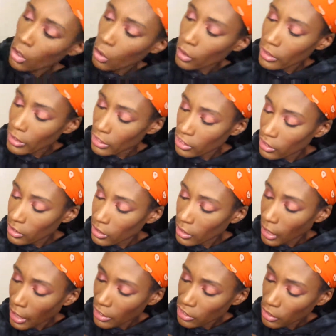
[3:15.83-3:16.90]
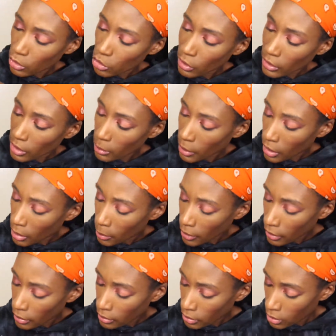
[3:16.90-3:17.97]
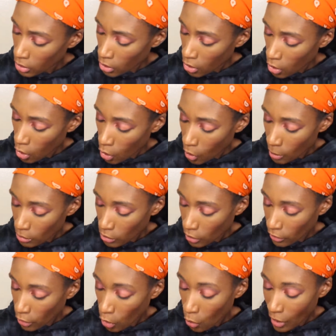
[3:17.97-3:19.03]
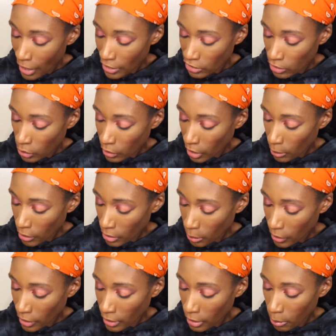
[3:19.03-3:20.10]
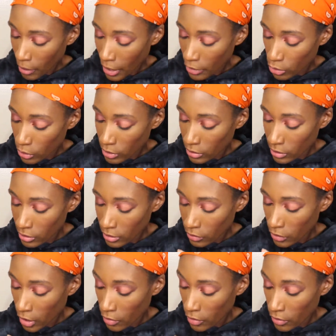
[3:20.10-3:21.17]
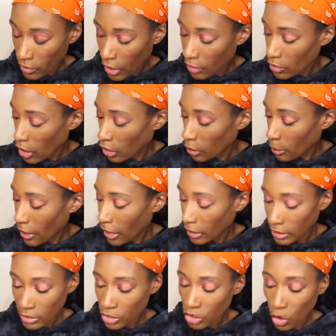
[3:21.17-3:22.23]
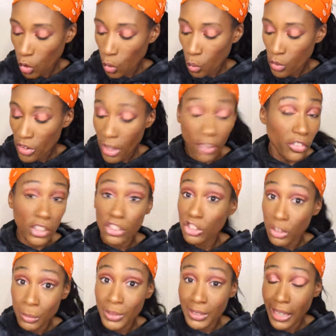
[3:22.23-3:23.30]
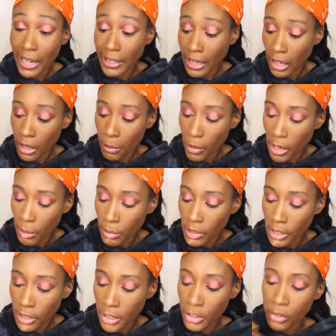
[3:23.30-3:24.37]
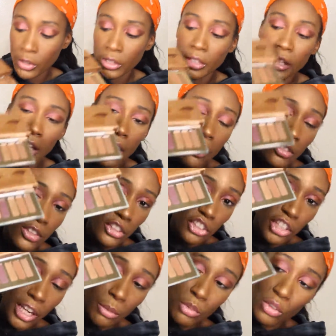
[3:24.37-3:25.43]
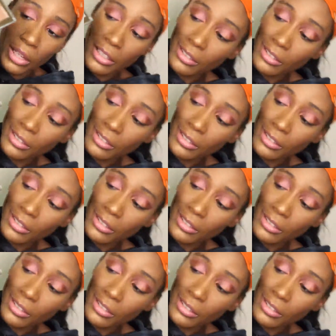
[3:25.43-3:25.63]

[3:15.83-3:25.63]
Or is that just the eyeshadow trying to come out of the pan? Oh, I'm sorry, the whole eyeshadow came out the pan. And mind you, this is a $75 palette, so nothing should be sliding out of the pan. But here, this shade was trying